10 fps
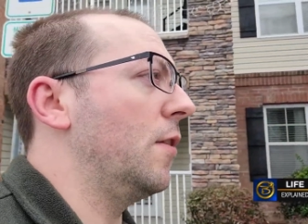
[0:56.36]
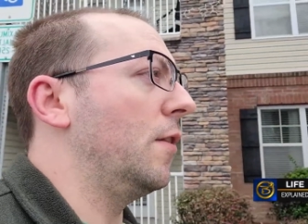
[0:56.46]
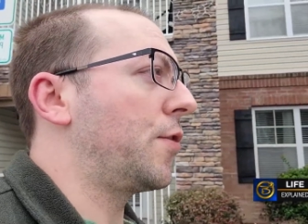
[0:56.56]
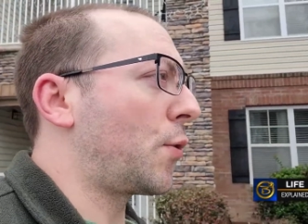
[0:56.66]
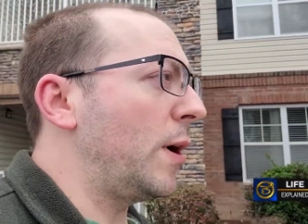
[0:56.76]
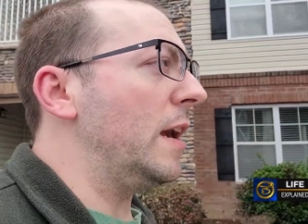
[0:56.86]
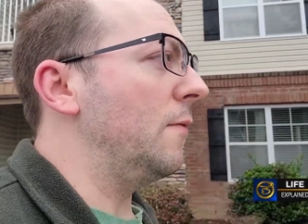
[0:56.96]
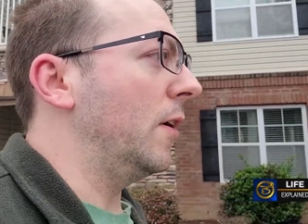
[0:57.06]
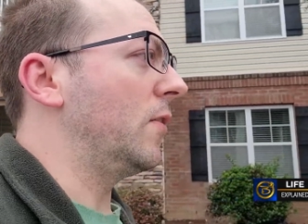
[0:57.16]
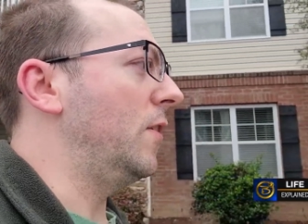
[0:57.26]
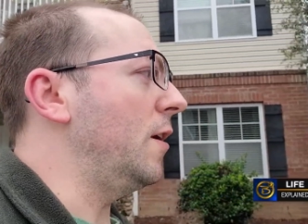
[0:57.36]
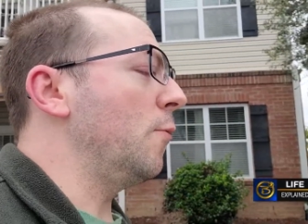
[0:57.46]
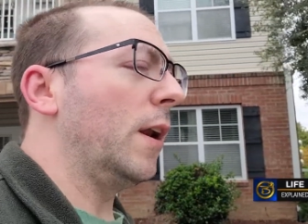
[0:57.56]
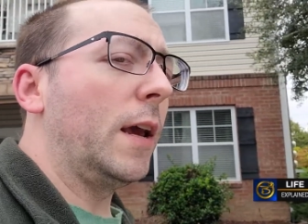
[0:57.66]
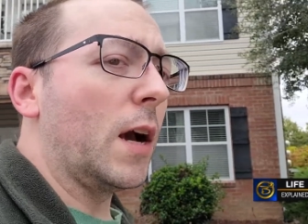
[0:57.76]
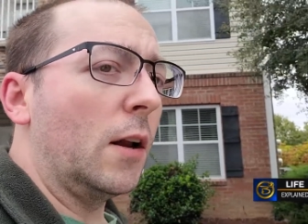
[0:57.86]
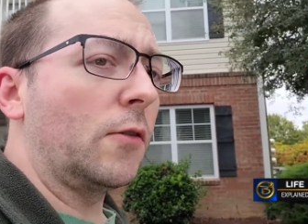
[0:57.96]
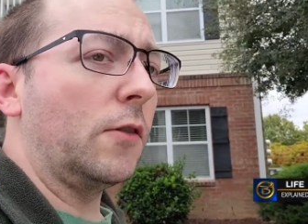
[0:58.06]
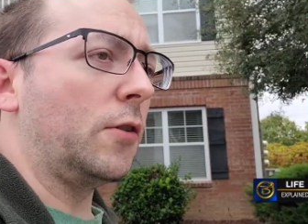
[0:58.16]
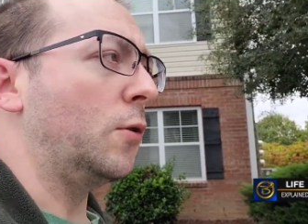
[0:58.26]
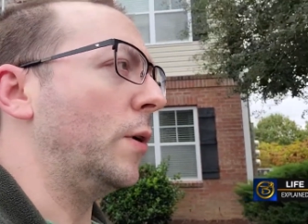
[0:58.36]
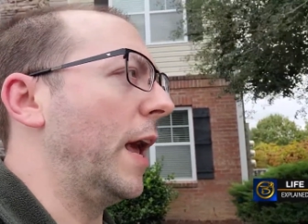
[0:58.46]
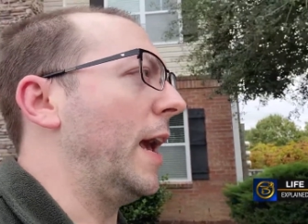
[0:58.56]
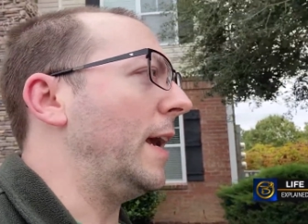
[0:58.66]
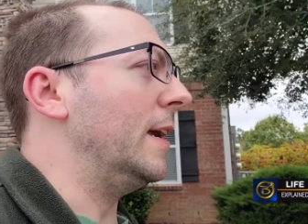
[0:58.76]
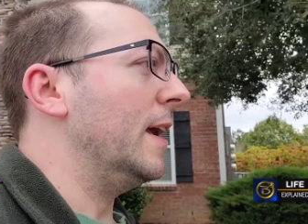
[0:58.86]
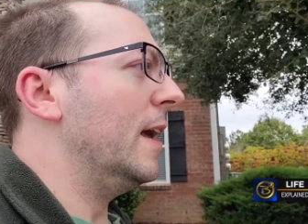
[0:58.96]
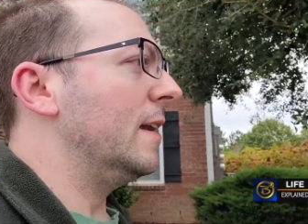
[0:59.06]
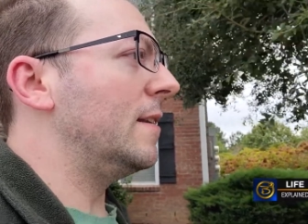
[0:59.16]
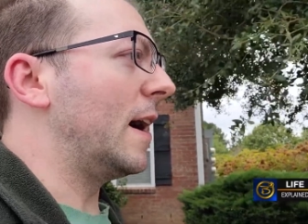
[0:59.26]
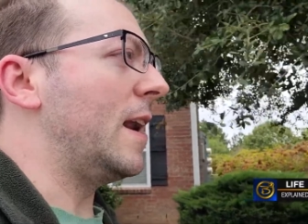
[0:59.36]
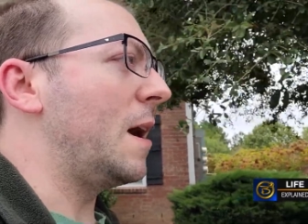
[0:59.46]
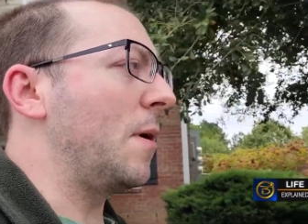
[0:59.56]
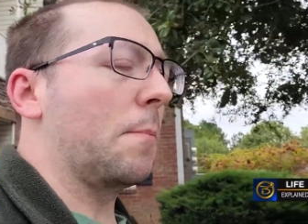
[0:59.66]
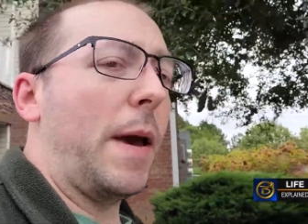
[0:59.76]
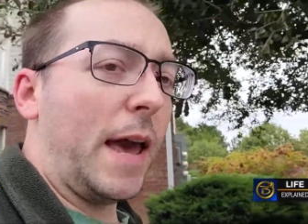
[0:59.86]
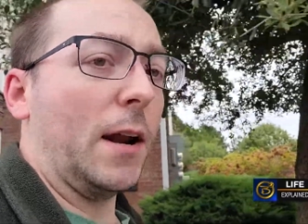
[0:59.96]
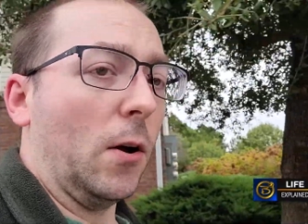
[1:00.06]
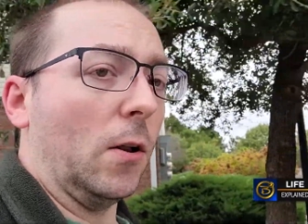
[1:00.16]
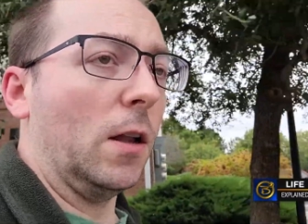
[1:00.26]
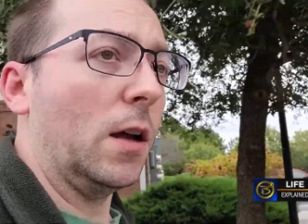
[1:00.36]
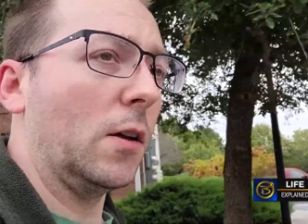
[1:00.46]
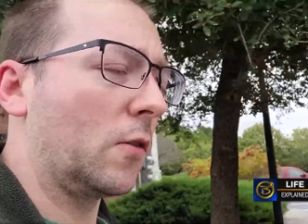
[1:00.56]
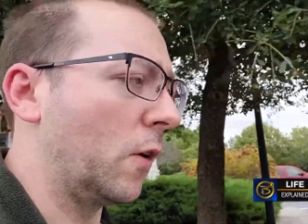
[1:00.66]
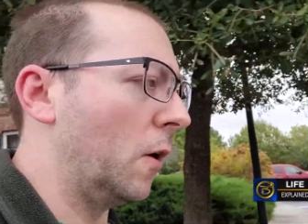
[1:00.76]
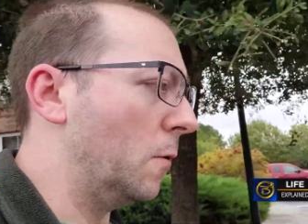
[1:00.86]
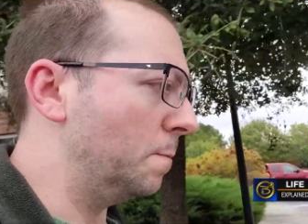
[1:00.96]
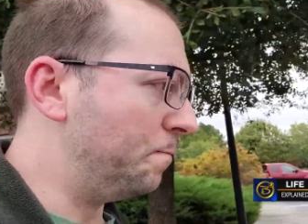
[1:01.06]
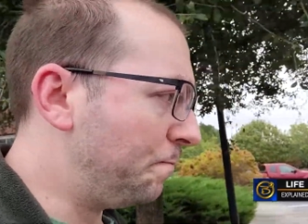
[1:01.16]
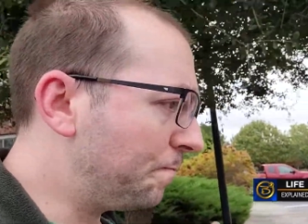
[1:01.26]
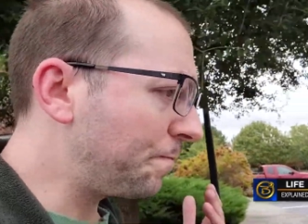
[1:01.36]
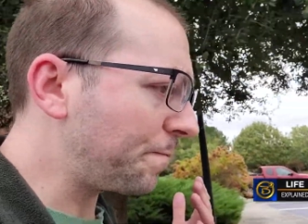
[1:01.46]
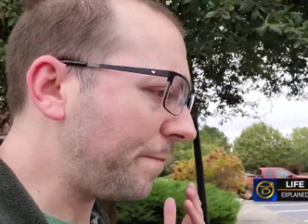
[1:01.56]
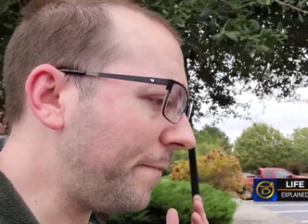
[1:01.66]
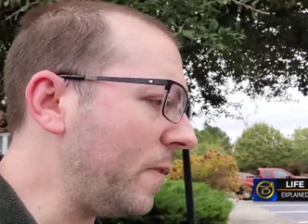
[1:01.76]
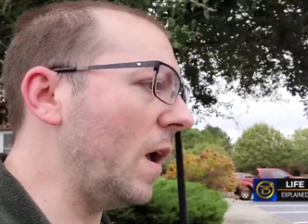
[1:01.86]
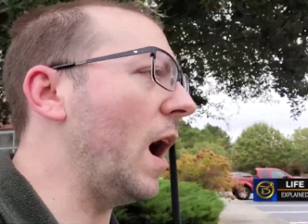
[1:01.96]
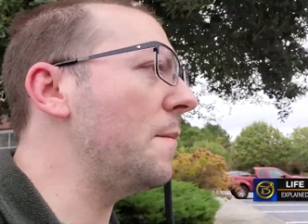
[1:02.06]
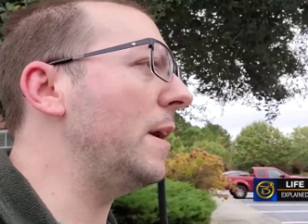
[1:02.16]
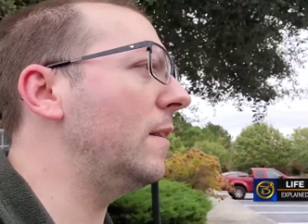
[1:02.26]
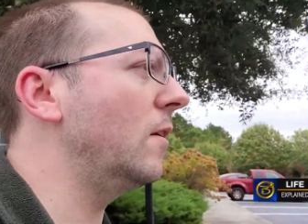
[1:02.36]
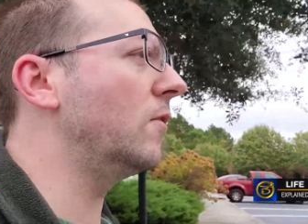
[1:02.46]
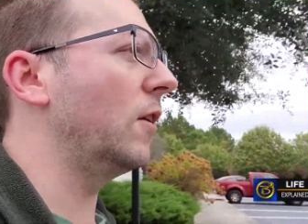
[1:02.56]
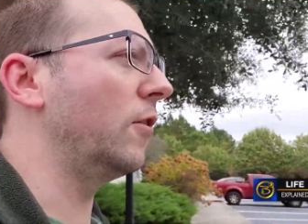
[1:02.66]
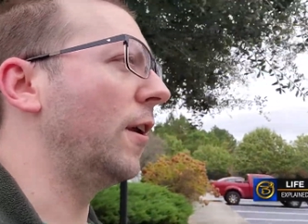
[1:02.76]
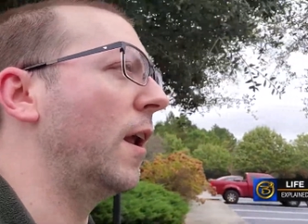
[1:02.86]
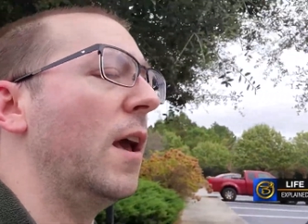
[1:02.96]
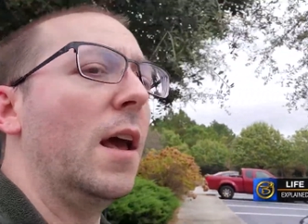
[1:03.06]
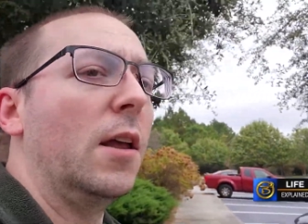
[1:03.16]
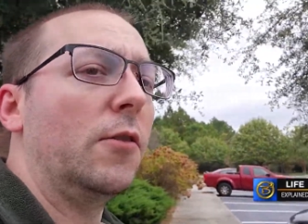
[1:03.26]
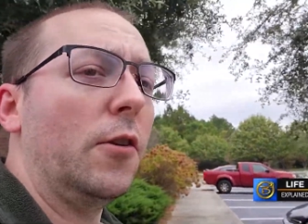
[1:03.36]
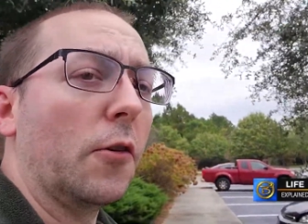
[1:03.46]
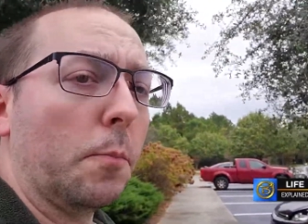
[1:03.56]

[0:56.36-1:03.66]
three of us didn't really constitute a dynamic panel. So I made the decision to just